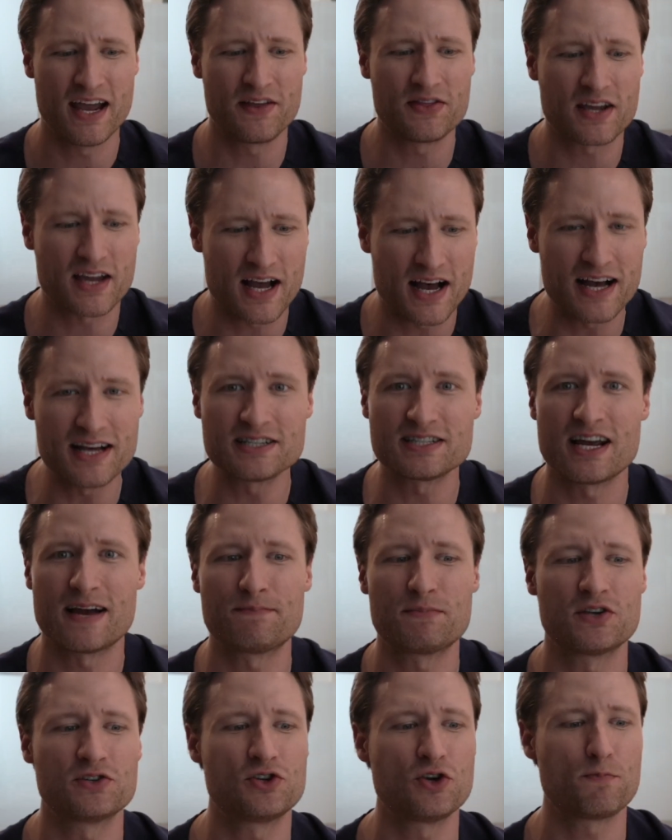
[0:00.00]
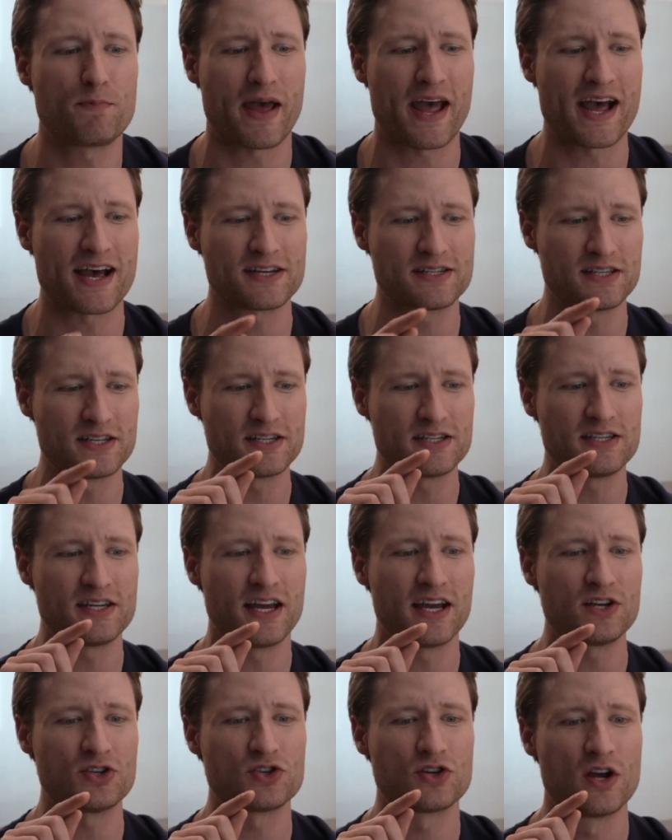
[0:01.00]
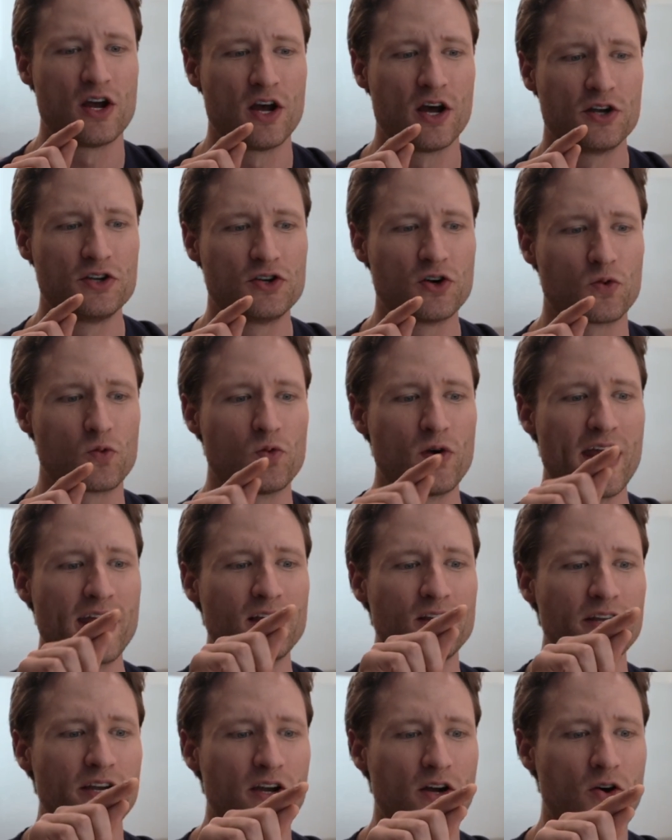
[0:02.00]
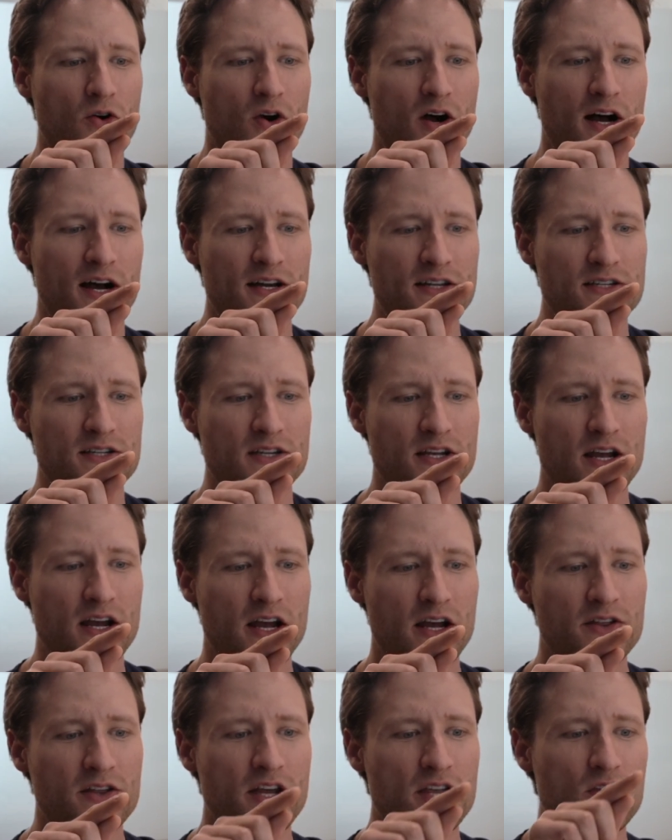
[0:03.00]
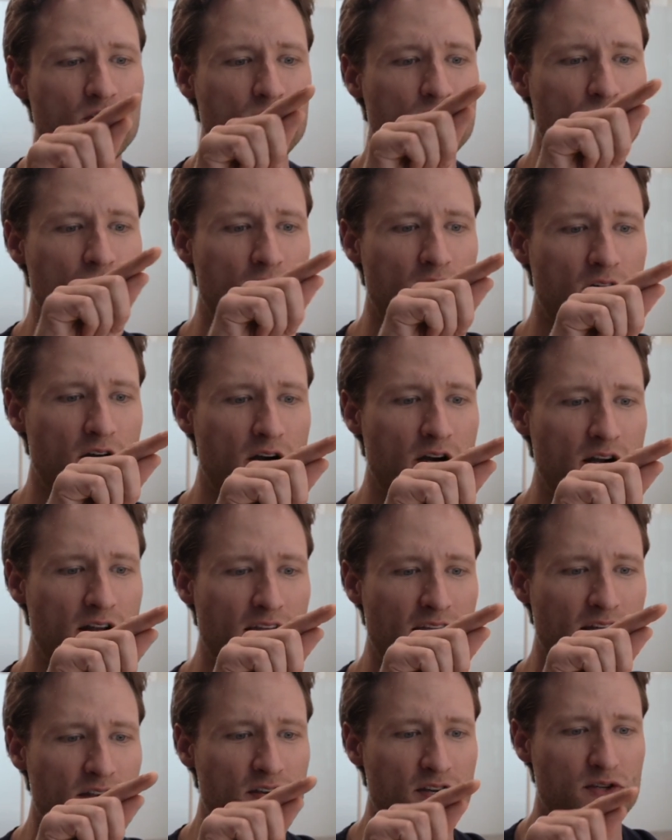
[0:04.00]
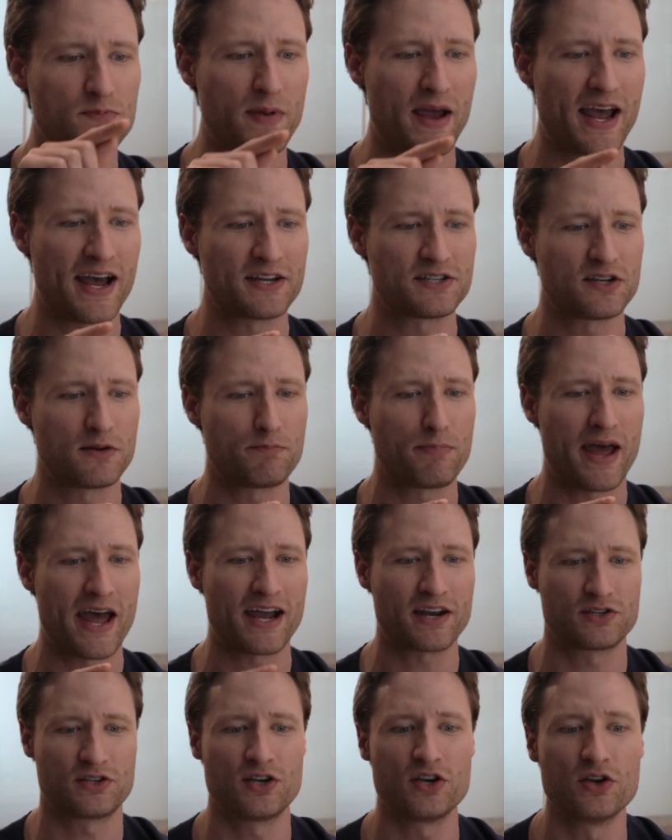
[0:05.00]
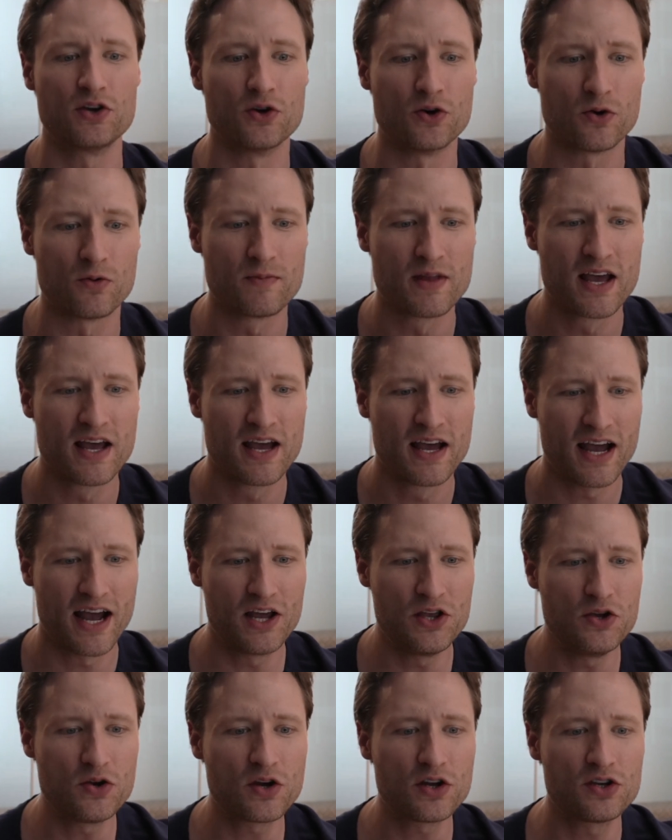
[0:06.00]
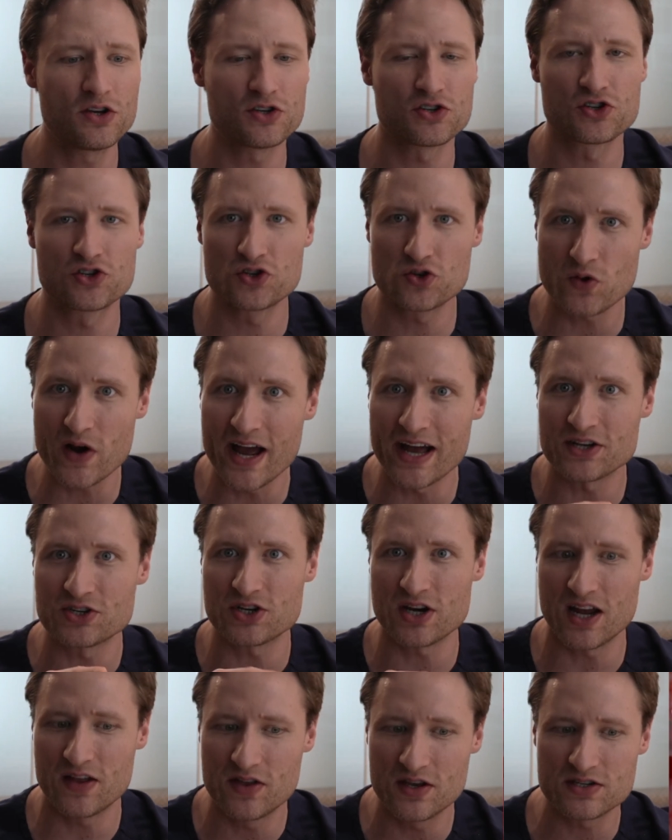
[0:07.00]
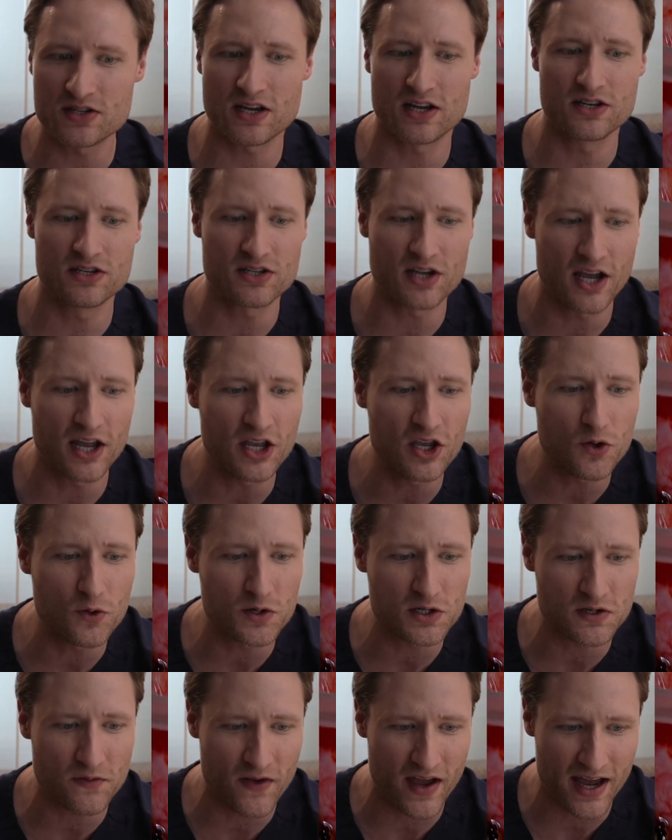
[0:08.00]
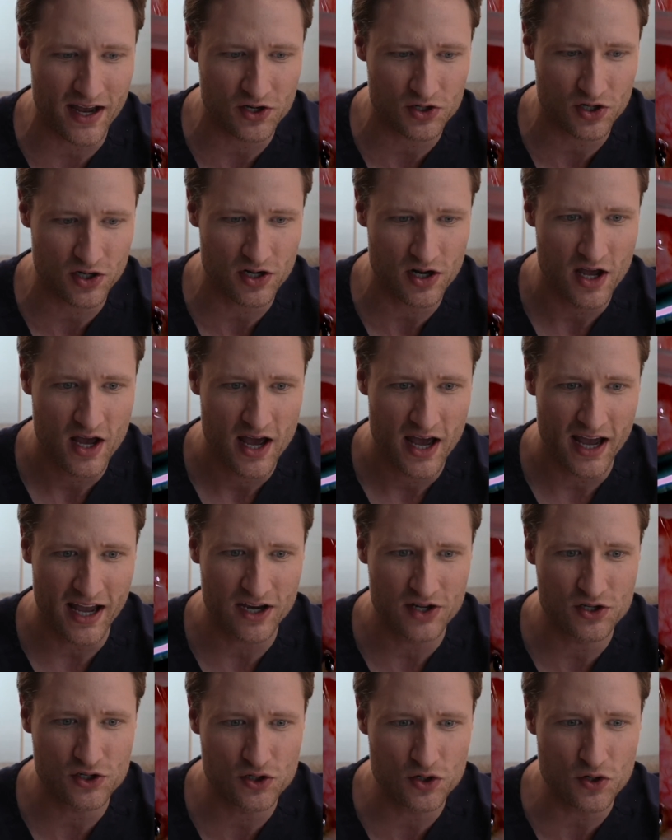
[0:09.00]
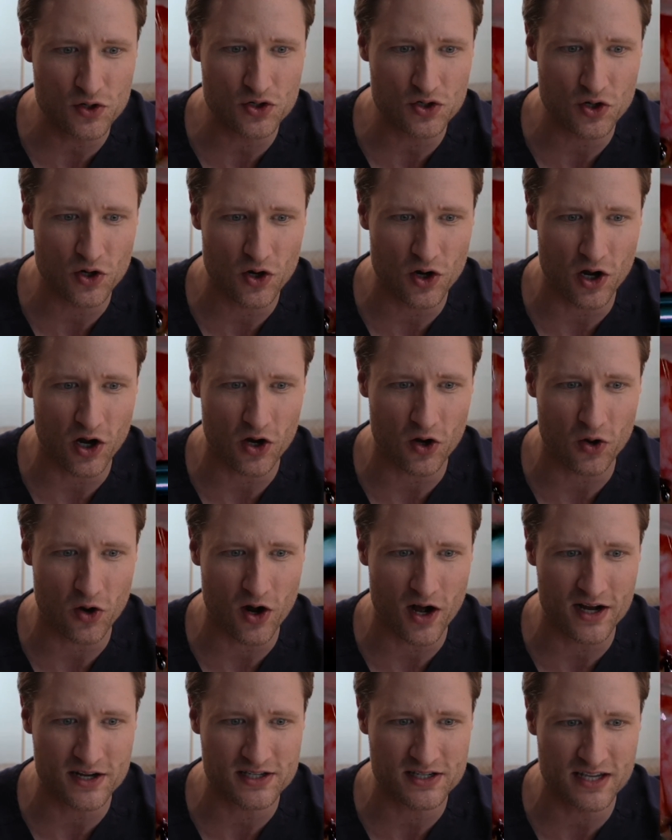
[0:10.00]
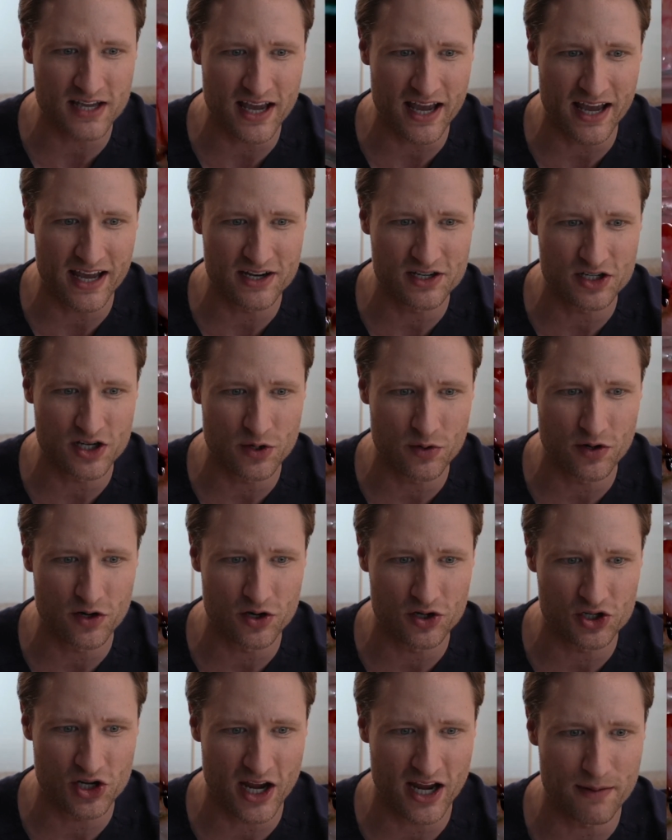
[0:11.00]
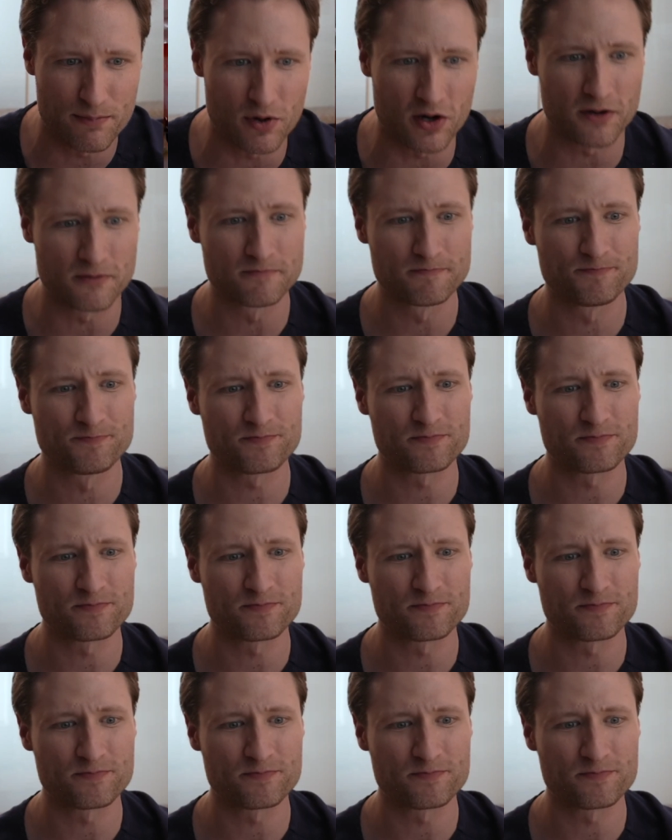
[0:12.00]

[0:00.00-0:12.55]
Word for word: And the concept is you pass the stitch directly across, then you turn and just pass it back to you. And you can just stretch in this continuous fashion a suture across the anterior chamber.